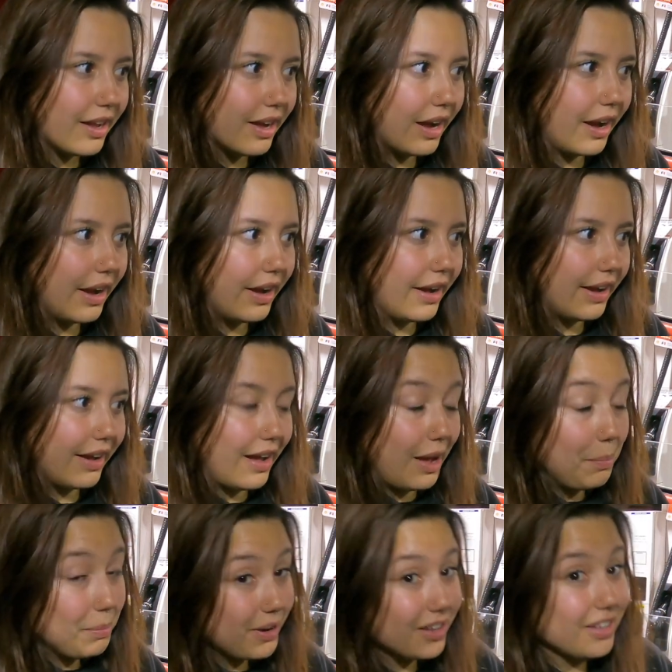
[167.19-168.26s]
I'll
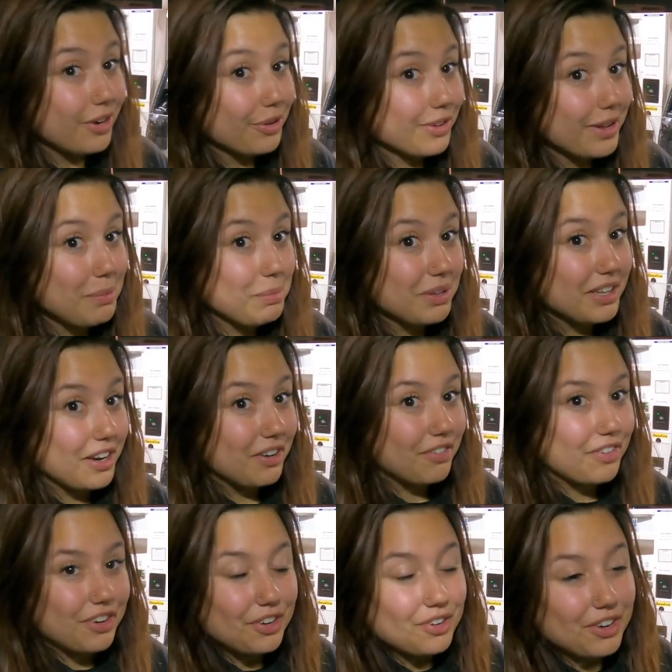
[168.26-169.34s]
put a little clip in there for
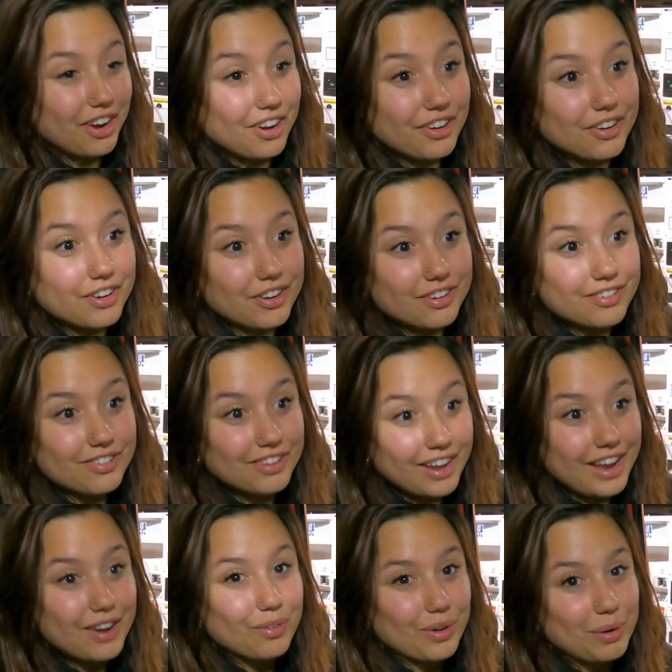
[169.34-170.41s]
you to
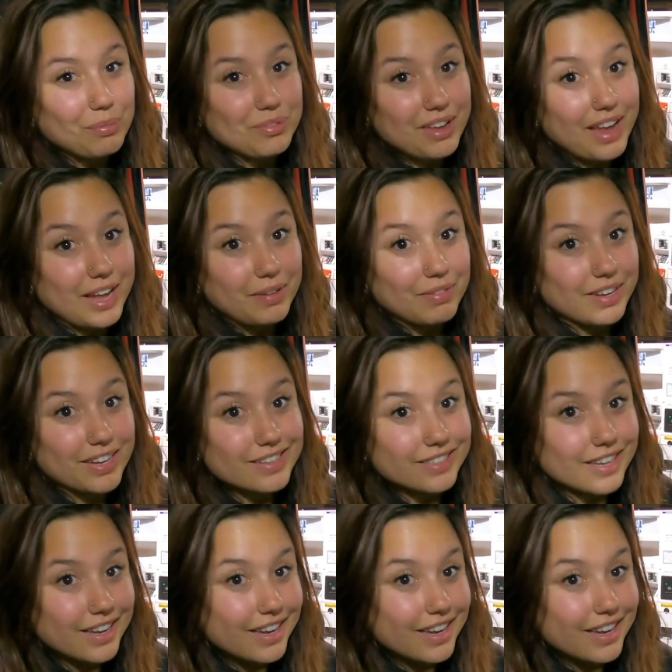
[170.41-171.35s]
understand what I'm saying because